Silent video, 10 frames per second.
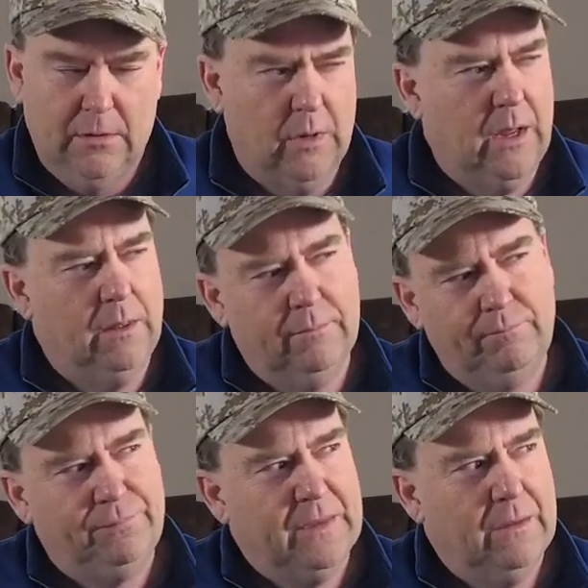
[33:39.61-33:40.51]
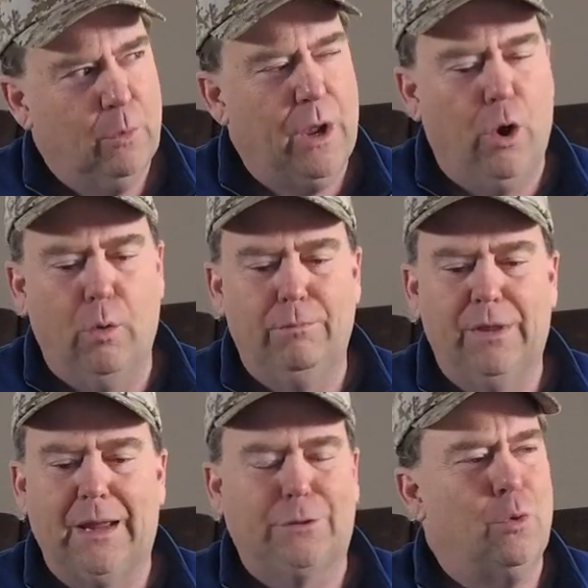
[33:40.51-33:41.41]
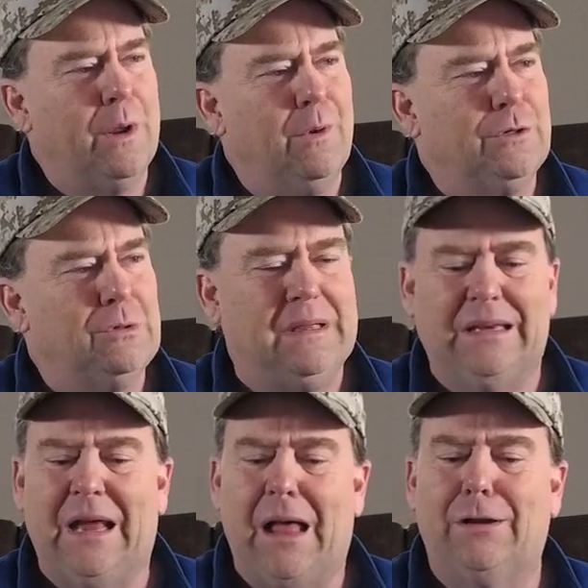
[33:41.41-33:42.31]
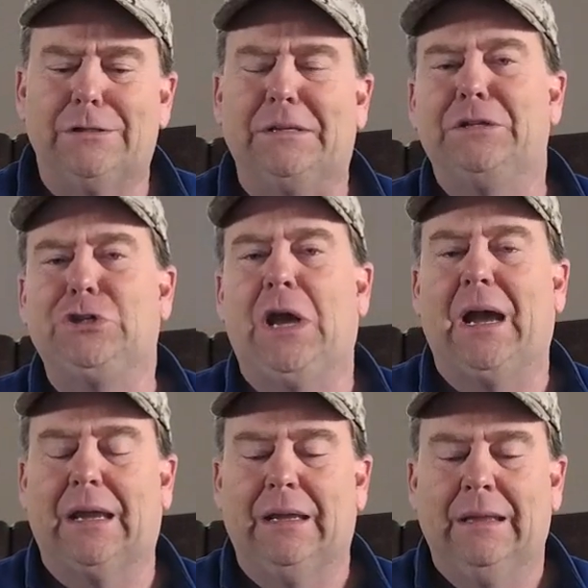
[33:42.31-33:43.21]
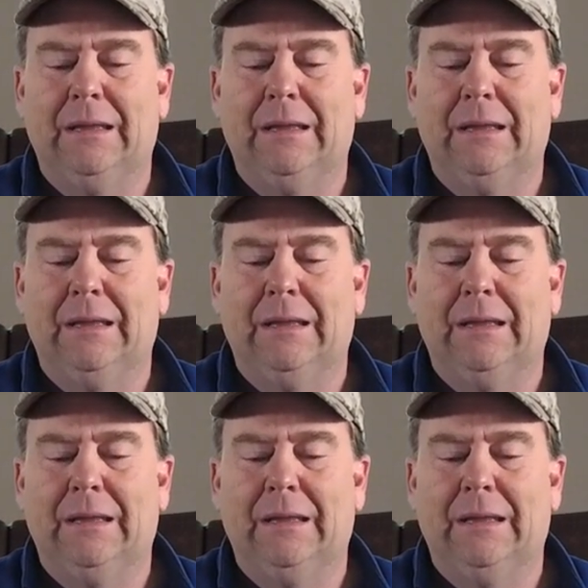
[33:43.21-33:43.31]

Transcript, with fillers: Well, we hope they got 21 trillion dollars in check